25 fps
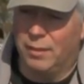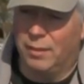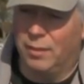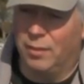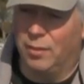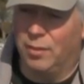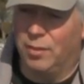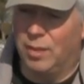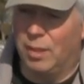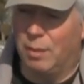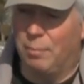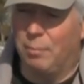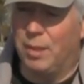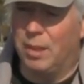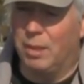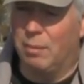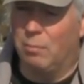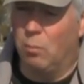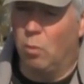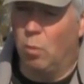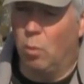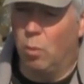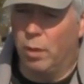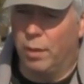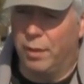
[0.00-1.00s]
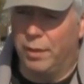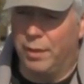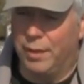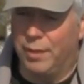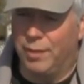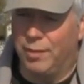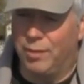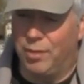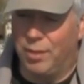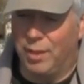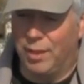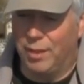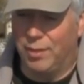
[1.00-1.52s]
There's something more
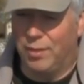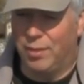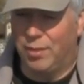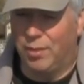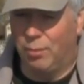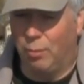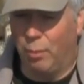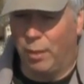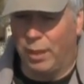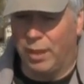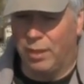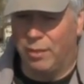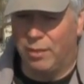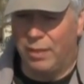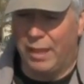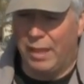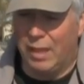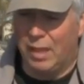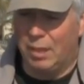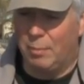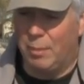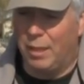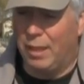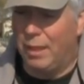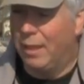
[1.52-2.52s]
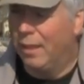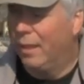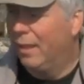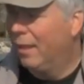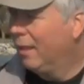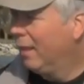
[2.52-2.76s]
than just what you're telling me.